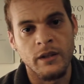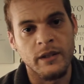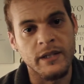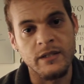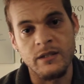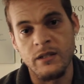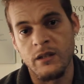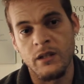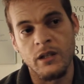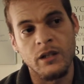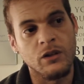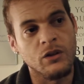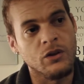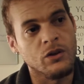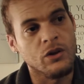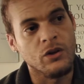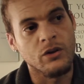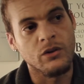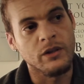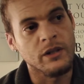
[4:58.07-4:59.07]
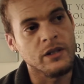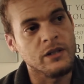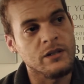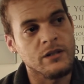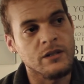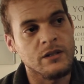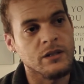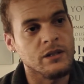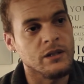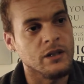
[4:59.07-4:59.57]
That's the thing.
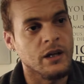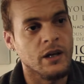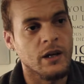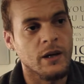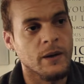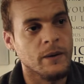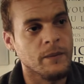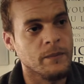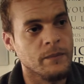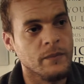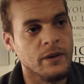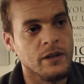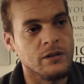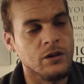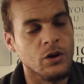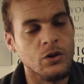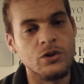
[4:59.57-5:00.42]
It's as